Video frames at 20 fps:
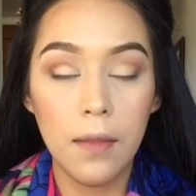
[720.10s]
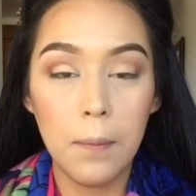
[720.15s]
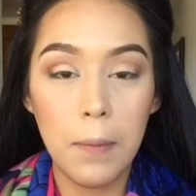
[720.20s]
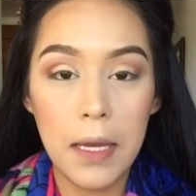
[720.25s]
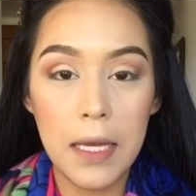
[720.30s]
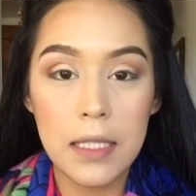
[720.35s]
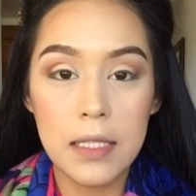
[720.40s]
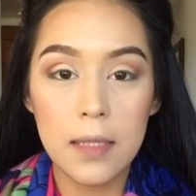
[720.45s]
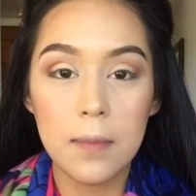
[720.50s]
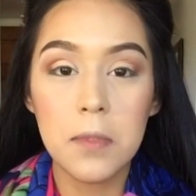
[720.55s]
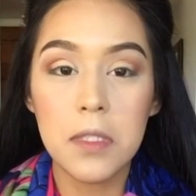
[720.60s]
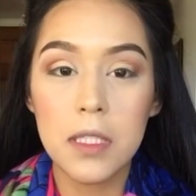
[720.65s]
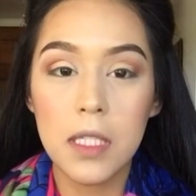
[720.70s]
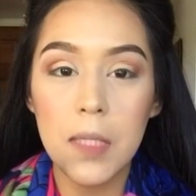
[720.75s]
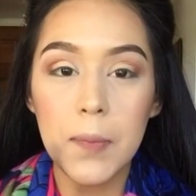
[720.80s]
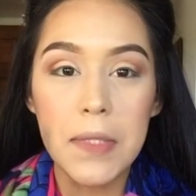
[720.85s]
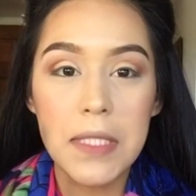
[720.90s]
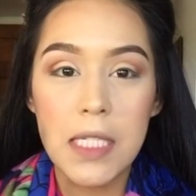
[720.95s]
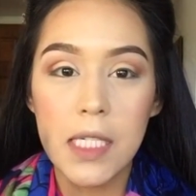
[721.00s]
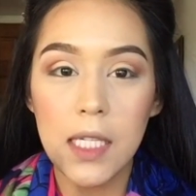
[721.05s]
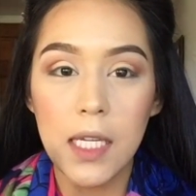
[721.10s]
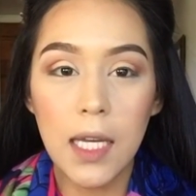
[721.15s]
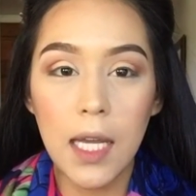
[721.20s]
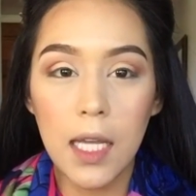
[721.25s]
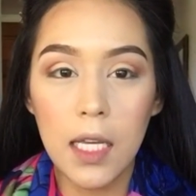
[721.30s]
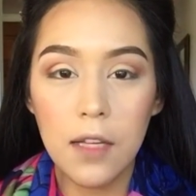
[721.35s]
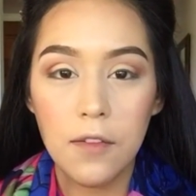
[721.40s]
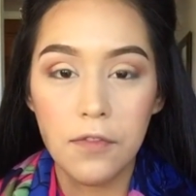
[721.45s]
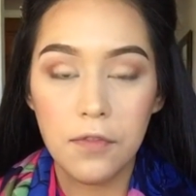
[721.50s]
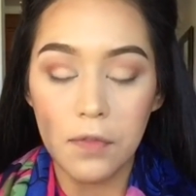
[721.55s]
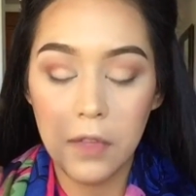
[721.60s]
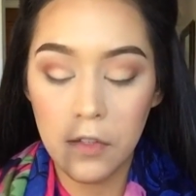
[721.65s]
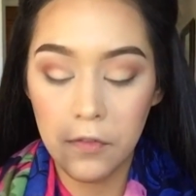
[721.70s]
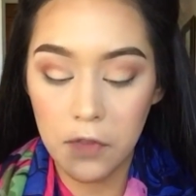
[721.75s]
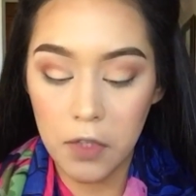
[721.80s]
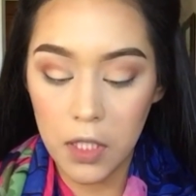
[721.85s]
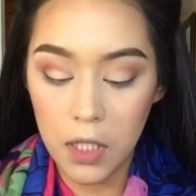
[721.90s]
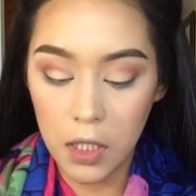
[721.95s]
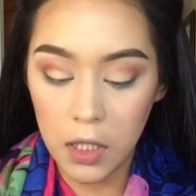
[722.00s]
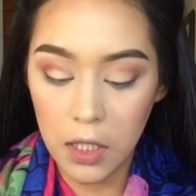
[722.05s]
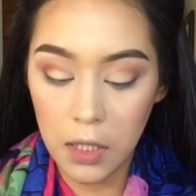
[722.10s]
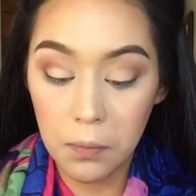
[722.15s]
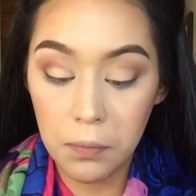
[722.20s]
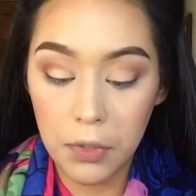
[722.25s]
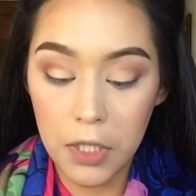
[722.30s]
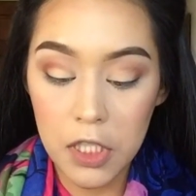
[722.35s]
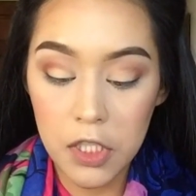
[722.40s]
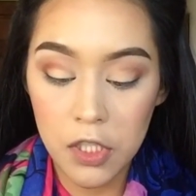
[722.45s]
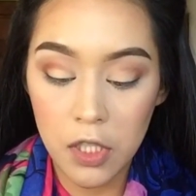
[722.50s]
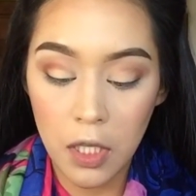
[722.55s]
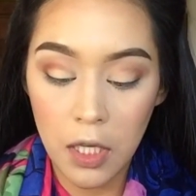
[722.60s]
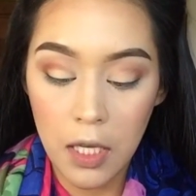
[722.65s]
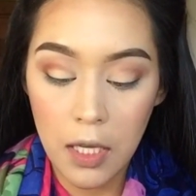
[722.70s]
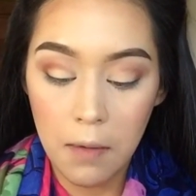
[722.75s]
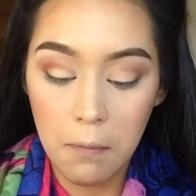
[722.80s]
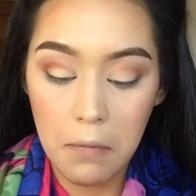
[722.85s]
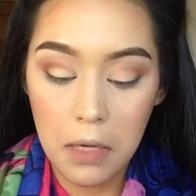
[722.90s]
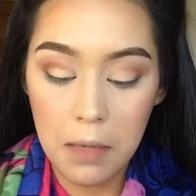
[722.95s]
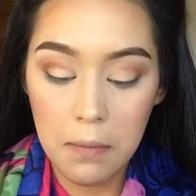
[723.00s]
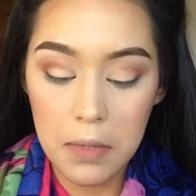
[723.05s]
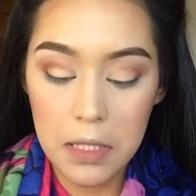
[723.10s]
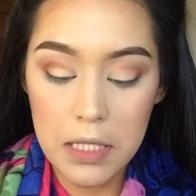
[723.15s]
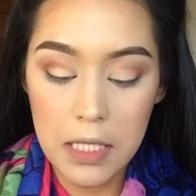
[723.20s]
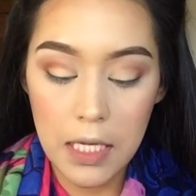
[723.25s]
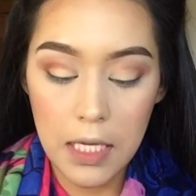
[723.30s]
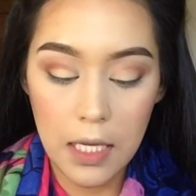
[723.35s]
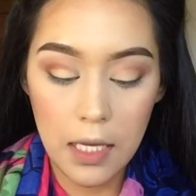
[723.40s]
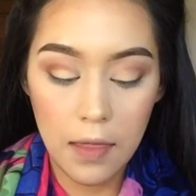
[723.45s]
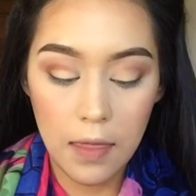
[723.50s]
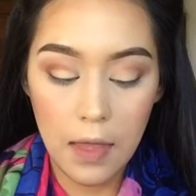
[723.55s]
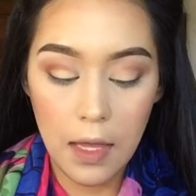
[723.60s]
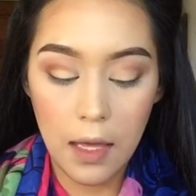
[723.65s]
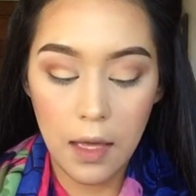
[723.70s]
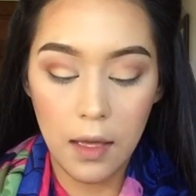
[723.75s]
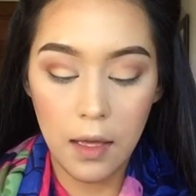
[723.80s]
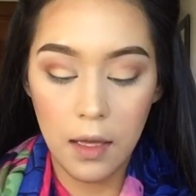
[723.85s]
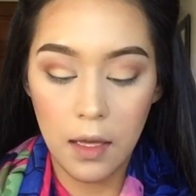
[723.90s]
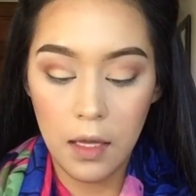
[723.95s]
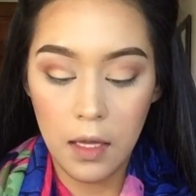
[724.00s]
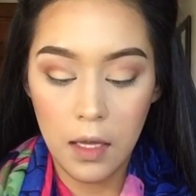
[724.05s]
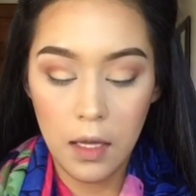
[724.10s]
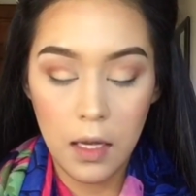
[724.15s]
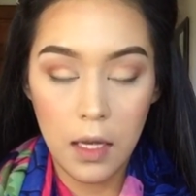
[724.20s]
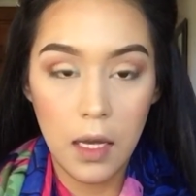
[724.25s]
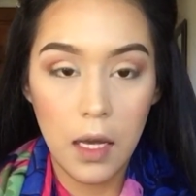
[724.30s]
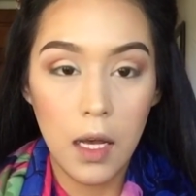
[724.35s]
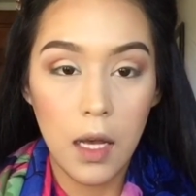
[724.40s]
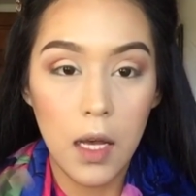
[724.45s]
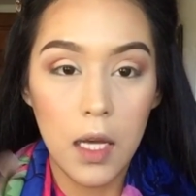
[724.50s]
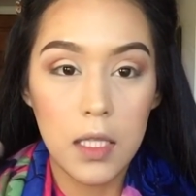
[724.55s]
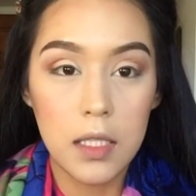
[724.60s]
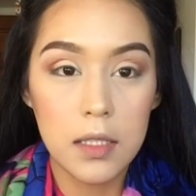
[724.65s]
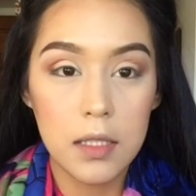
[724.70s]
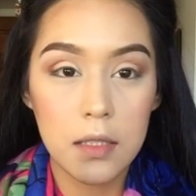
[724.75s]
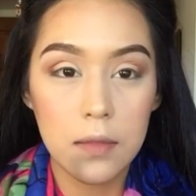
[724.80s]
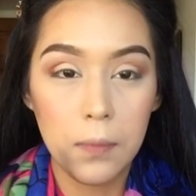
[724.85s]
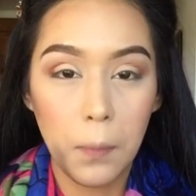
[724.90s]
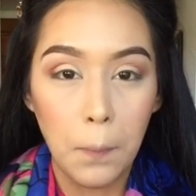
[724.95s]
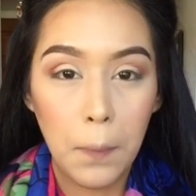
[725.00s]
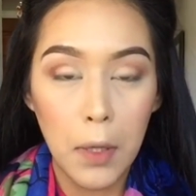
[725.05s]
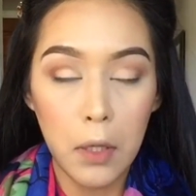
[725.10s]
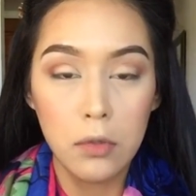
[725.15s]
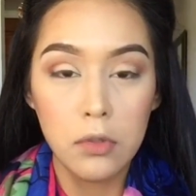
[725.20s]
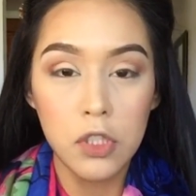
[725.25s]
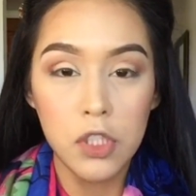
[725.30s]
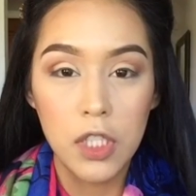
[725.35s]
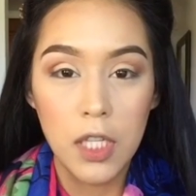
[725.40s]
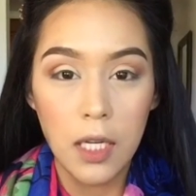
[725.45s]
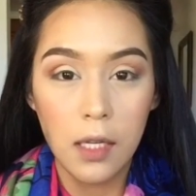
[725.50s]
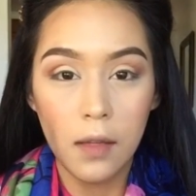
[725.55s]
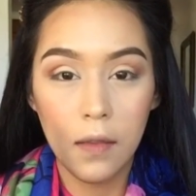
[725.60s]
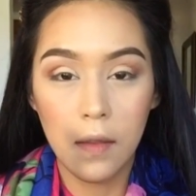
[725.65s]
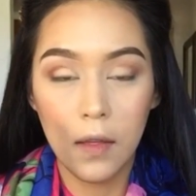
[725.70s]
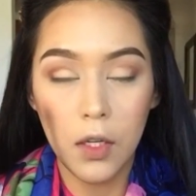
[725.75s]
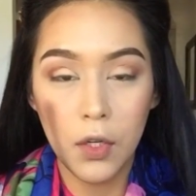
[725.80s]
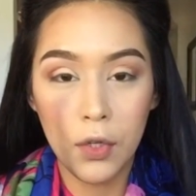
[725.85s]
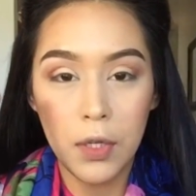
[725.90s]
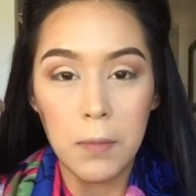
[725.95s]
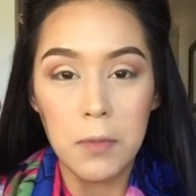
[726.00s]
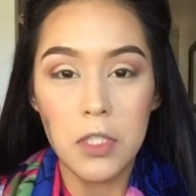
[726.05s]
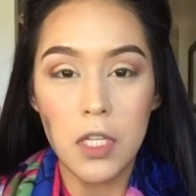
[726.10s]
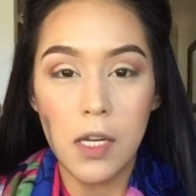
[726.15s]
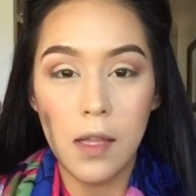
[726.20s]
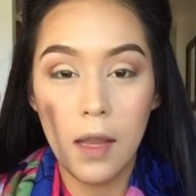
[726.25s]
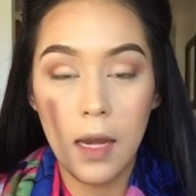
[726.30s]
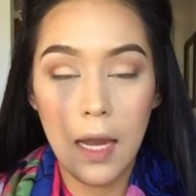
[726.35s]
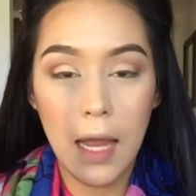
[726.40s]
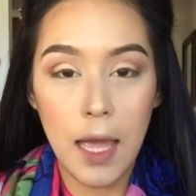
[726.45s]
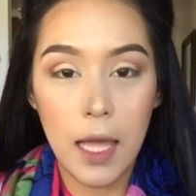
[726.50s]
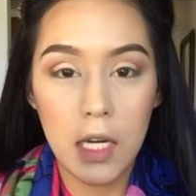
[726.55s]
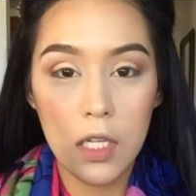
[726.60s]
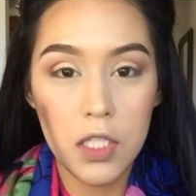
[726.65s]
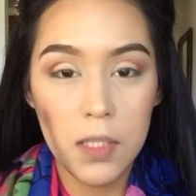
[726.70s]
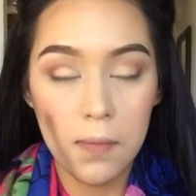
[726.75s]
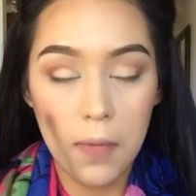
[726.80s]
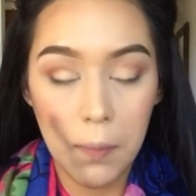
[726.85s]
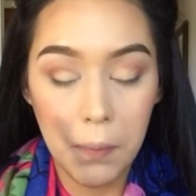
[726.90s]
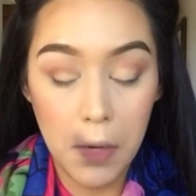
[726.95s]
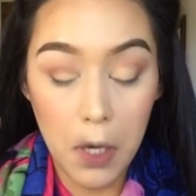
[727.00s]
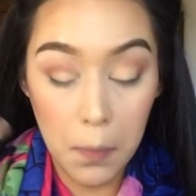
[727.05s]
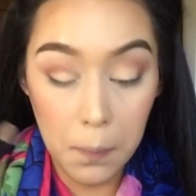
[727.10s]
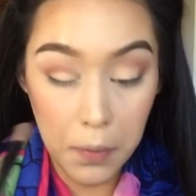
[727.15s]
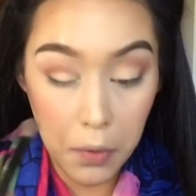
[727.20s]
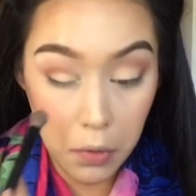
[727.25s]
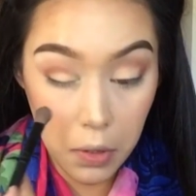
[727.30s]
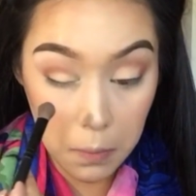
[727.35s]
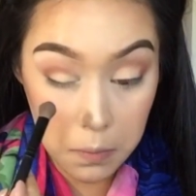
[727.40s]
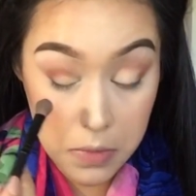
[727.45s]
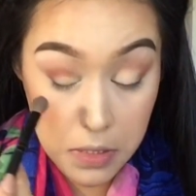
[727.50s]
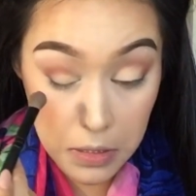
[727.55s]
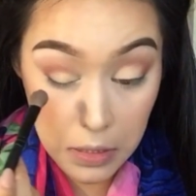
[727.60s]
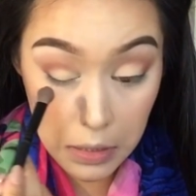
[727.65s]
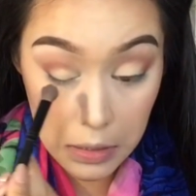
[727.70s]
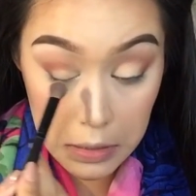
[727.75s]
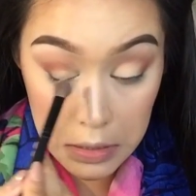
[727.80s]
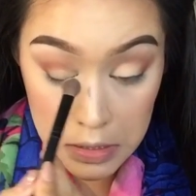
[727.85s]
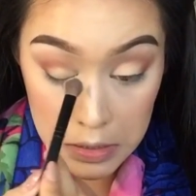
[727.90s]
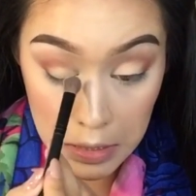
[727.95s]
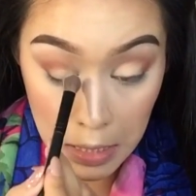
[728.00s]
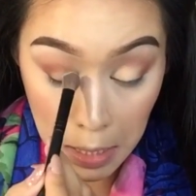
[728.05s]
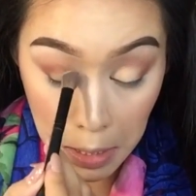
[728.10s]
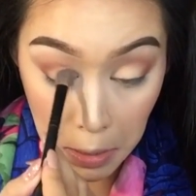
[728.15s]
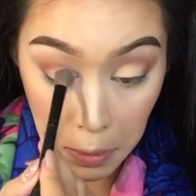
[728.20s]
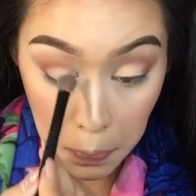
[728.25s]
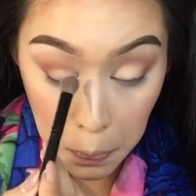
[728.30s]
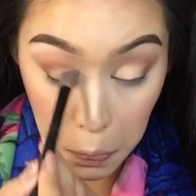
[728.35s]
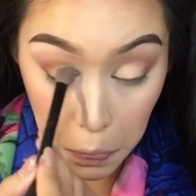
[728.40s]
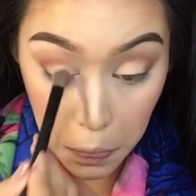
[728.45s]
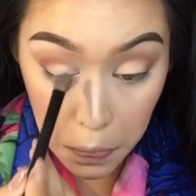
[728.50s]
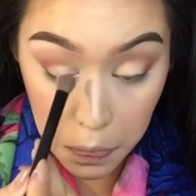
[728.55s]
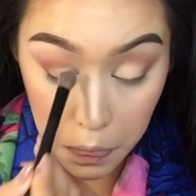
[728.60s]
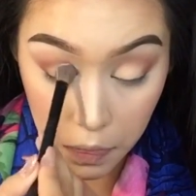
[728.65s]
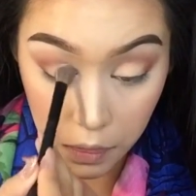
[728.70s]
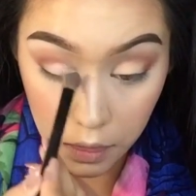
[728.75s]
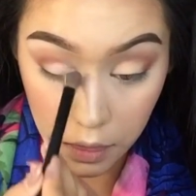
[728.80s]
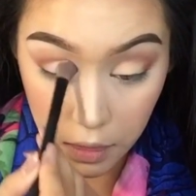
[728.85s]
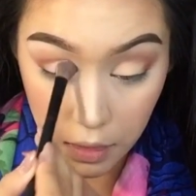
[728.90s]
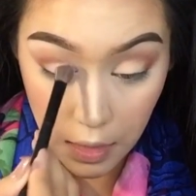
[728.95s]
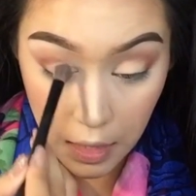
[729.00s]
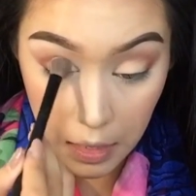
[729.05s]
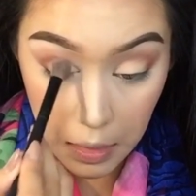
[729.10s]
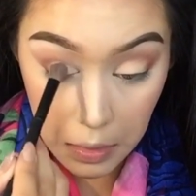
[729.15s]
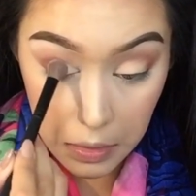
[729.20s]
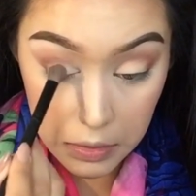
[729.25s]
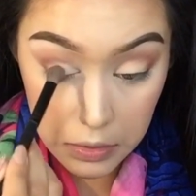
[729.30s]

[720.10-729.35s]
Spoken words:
the base, I'm just going to be taking any fluffy clean brush. I'm going to be taking that bone shade, the cream shade that I added to my brown bone. I'm just going to set that